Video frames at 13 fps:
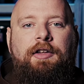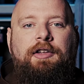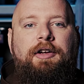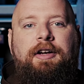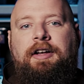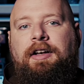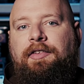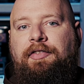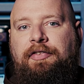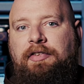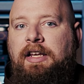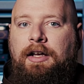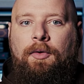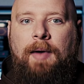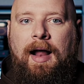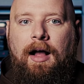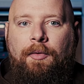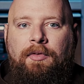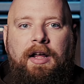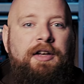You're gonna sneak
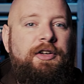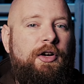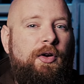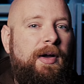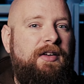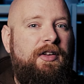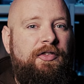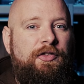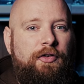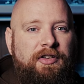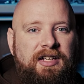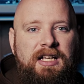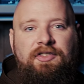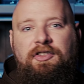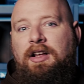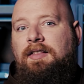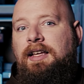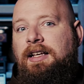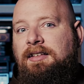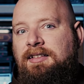around and you're going to
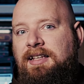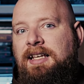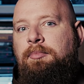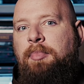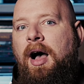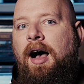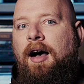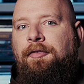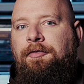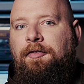strategically debuff